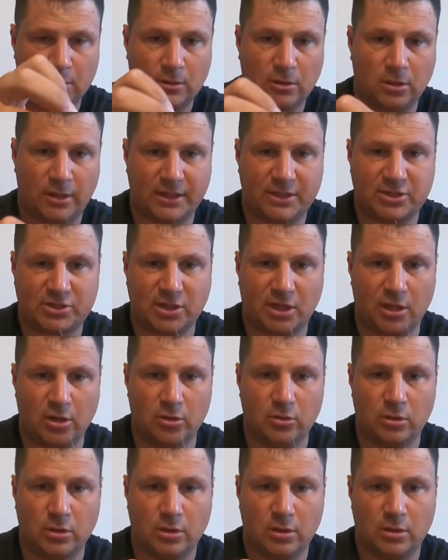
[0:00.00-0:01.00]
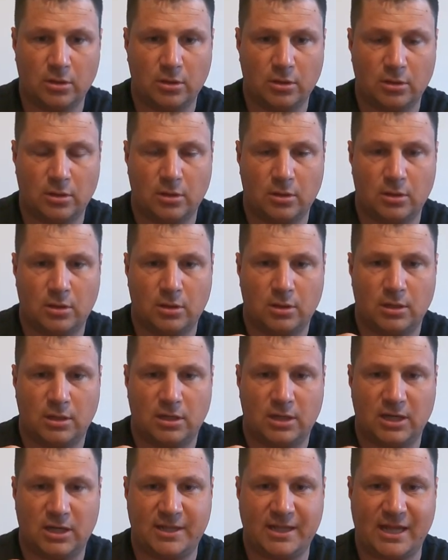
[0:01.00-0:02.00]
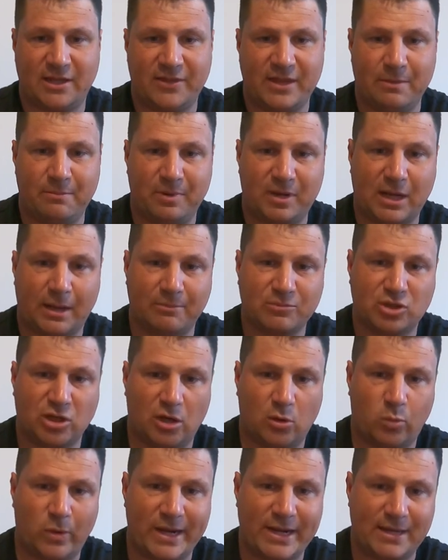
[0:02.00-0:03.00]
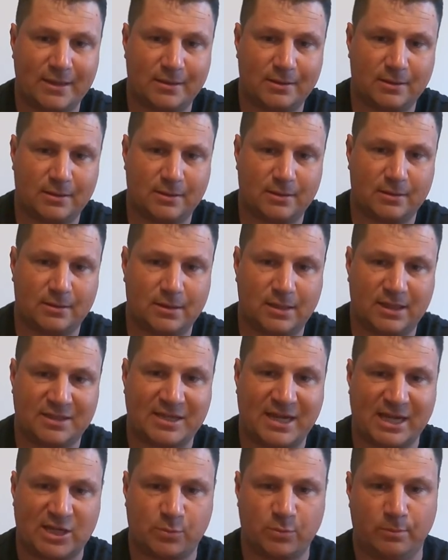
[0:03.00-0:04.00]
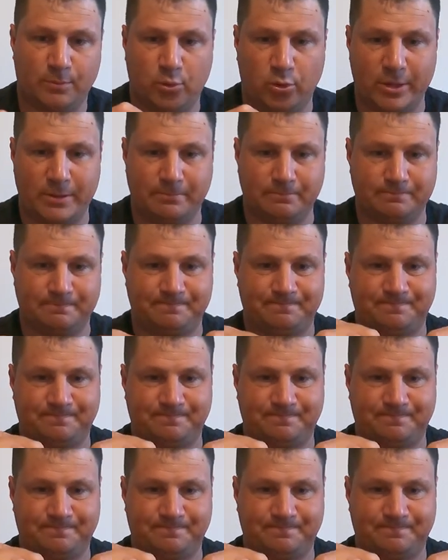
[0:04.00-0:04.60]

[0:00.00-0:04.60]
like so. And that then becomes our weight attachment point.